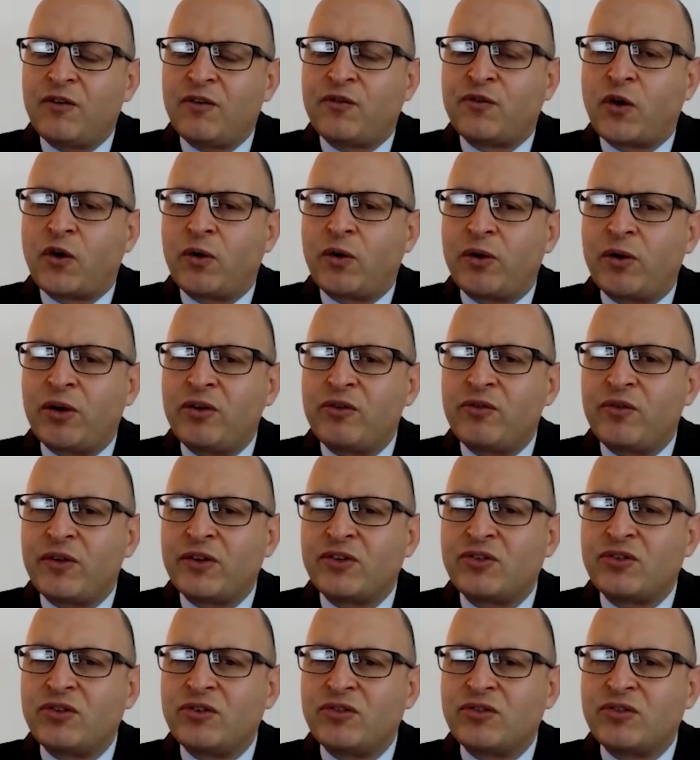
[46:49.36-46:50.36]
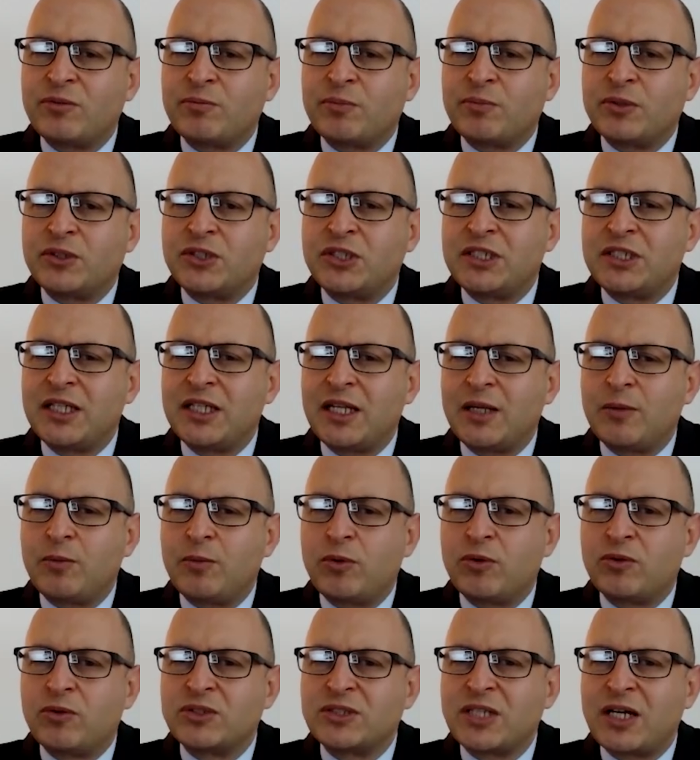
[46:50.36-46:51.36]
foreign investors in particular
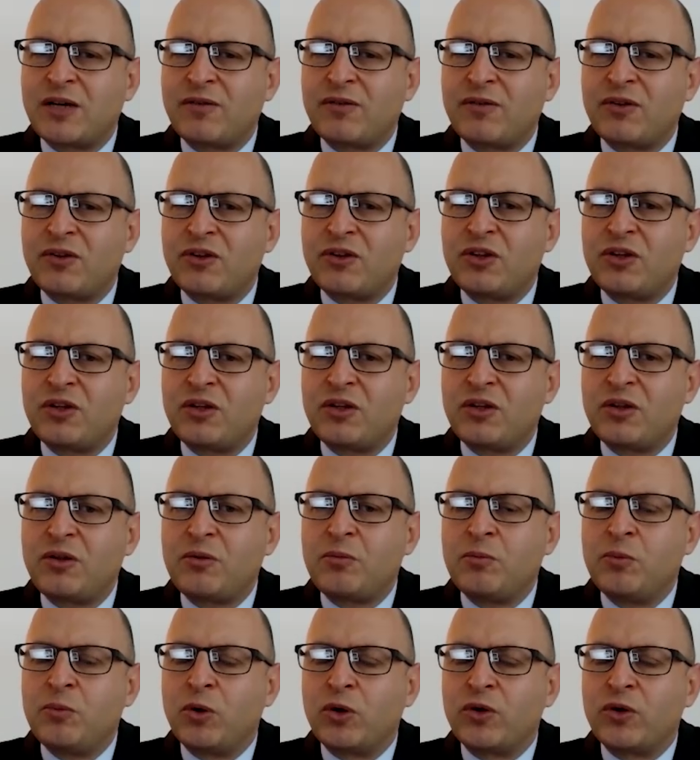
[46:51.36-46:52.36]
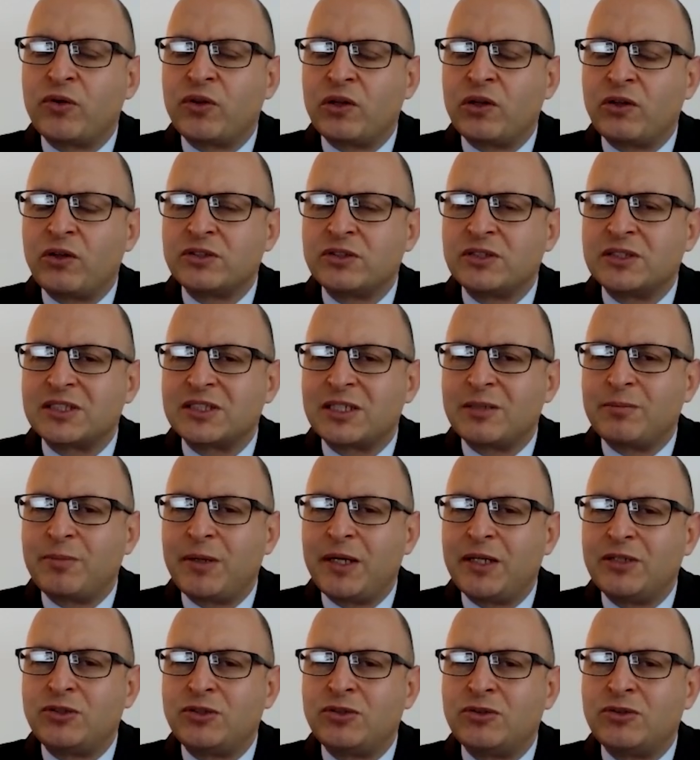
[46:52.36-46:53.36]
will suffer more of the losses
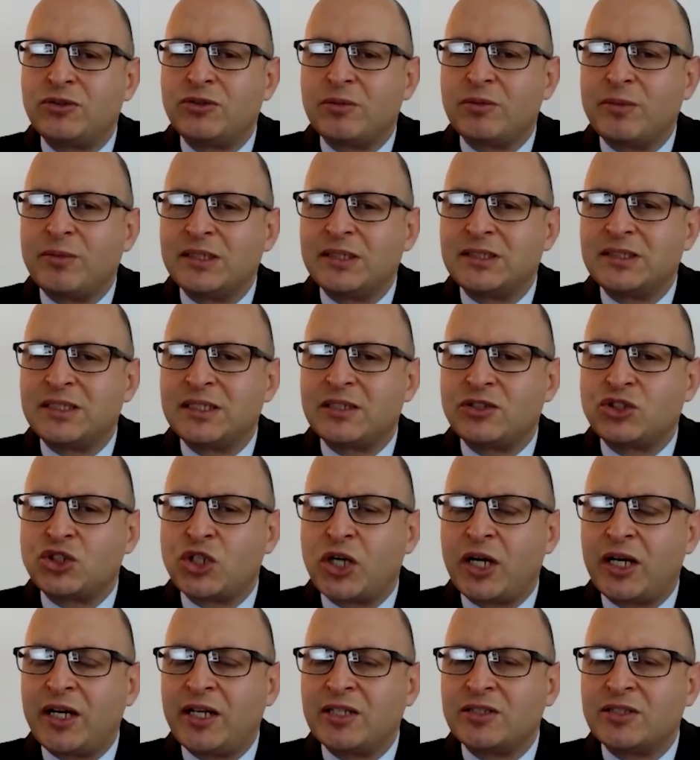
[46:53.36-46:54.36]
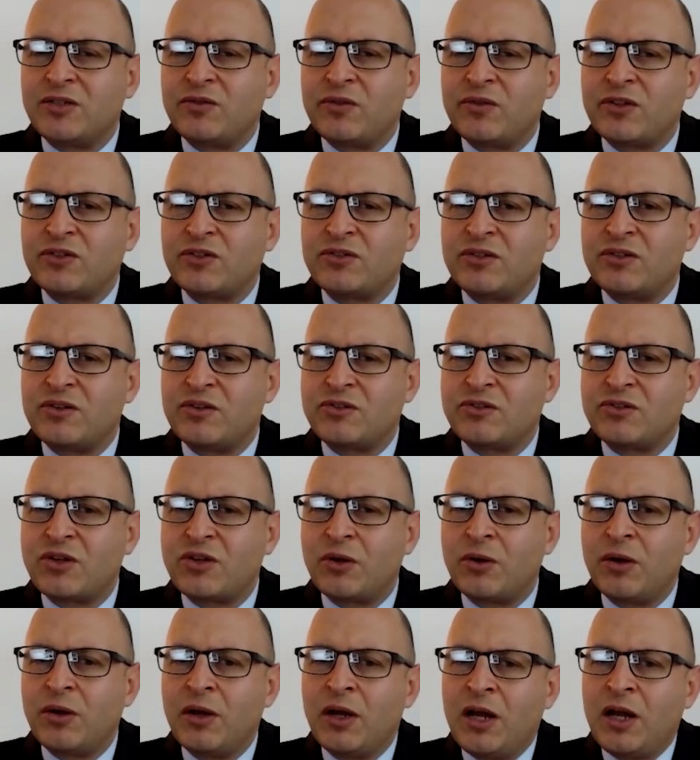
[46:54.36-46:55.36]
compared to domestic Chinese investors.
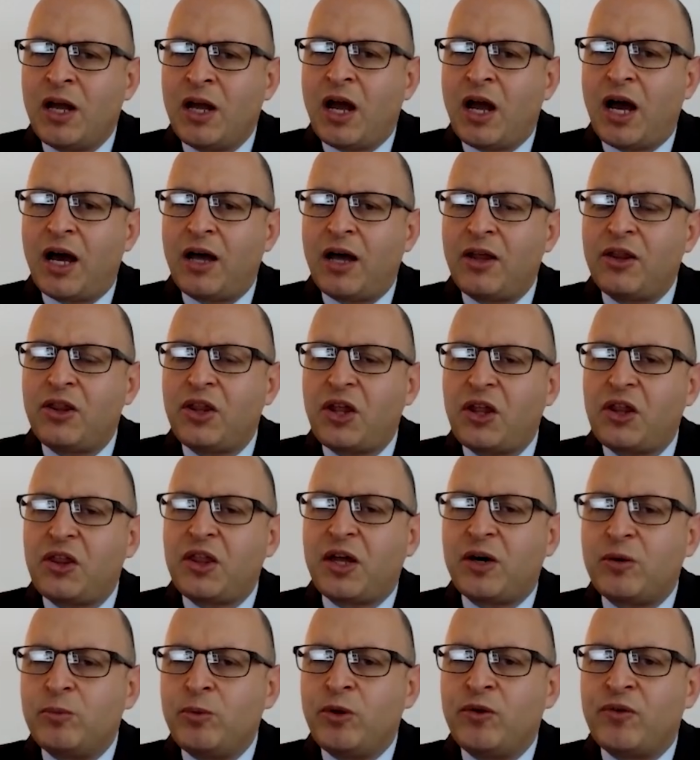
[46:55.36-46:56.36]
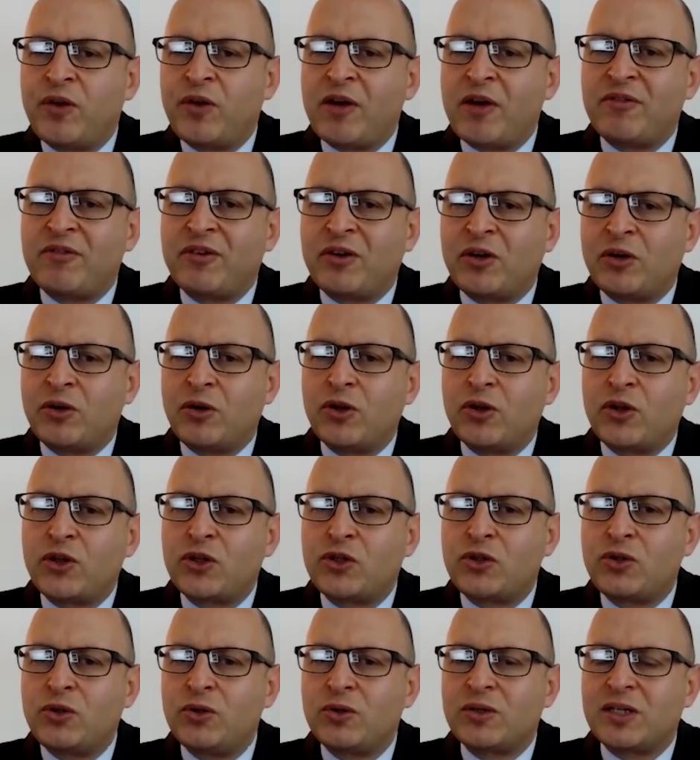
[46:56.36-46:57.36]
So they'll move heaven and
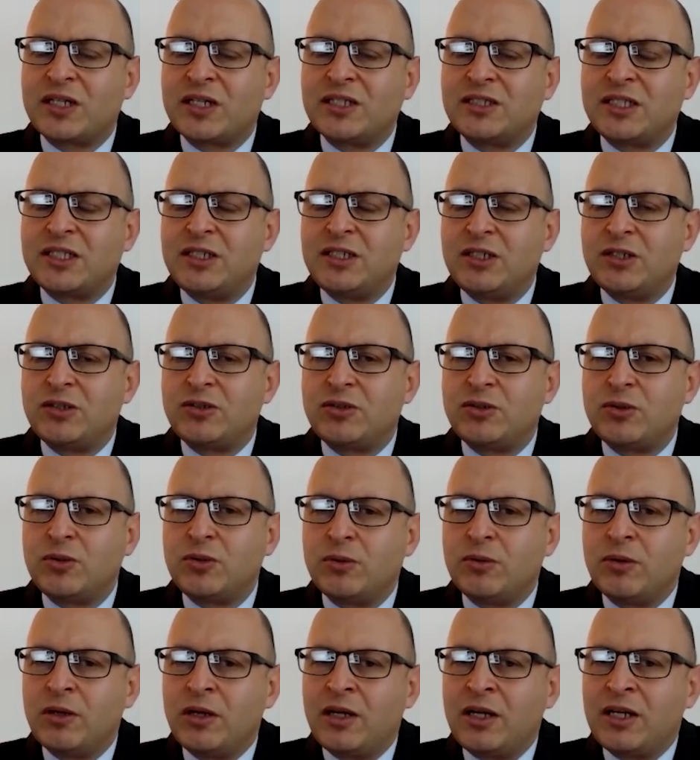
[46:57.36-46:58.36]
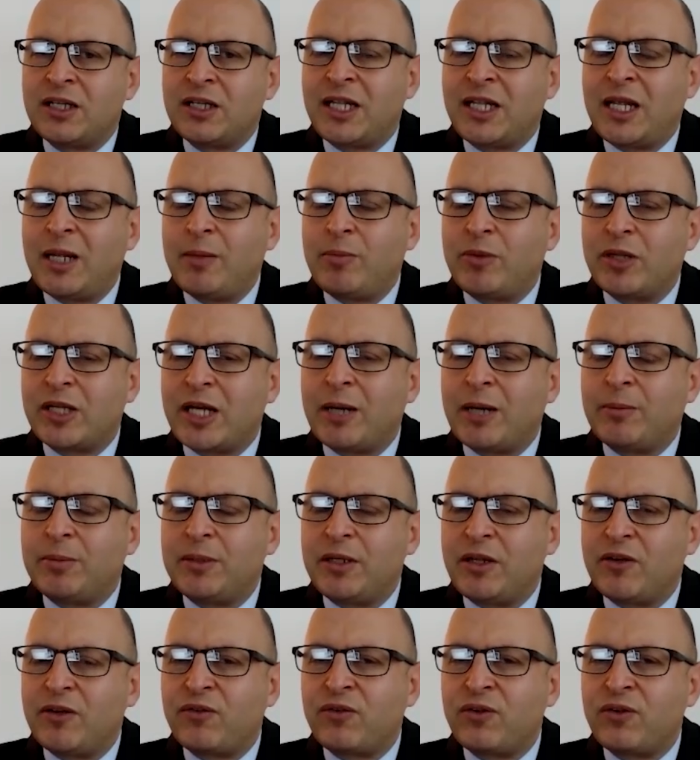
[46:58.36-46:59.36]
earth to continue to keep the
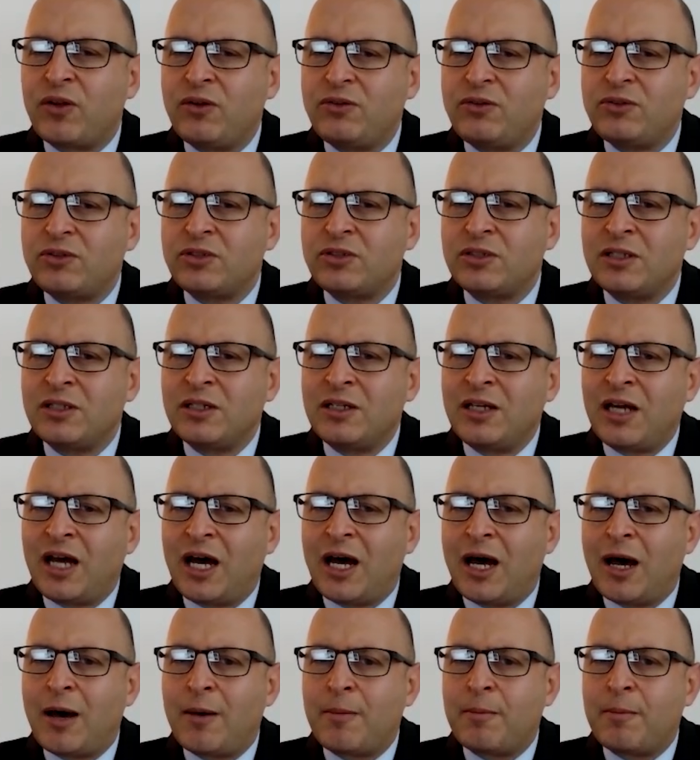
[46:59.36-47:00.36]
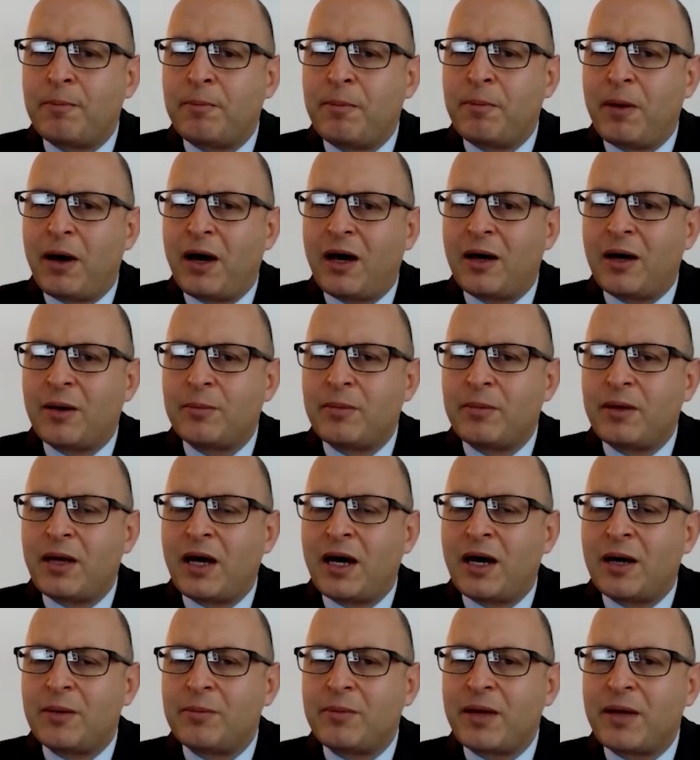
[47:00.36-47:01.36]
company afloat, and
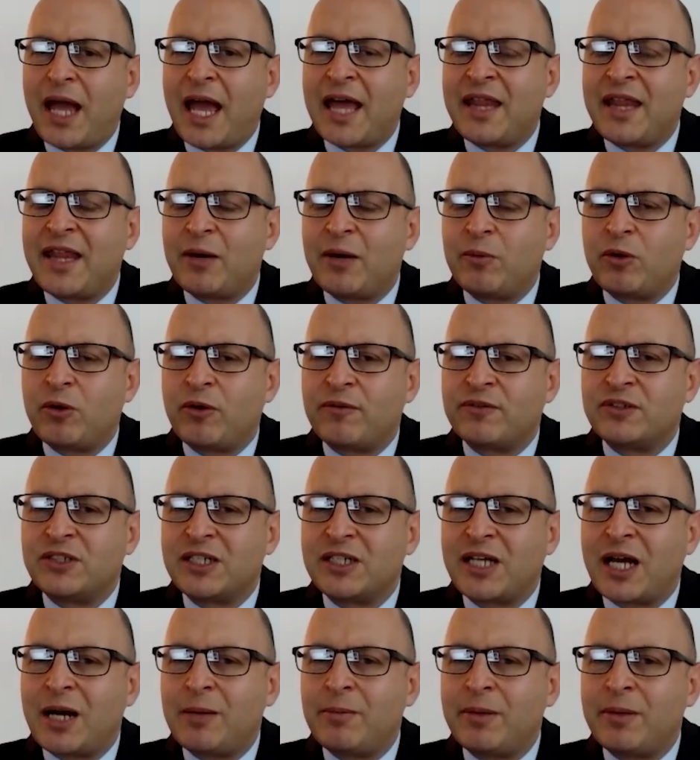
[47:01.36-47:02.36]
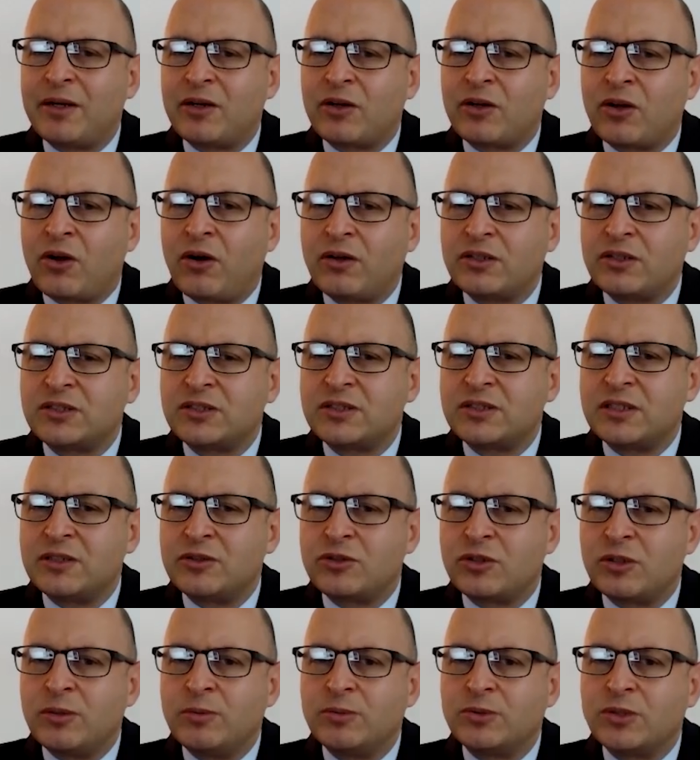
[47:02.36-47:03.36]
that will obviously come at a cost in
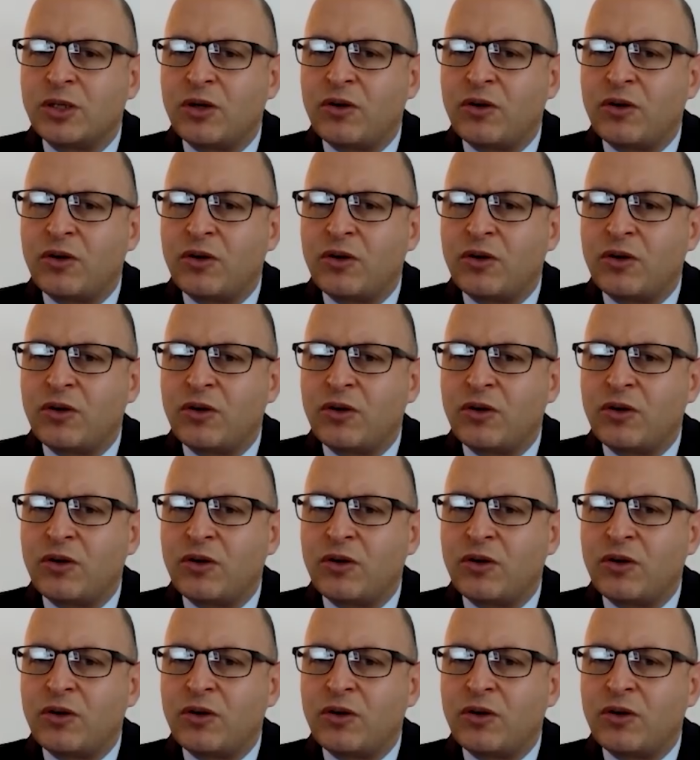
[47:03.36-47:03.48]
terms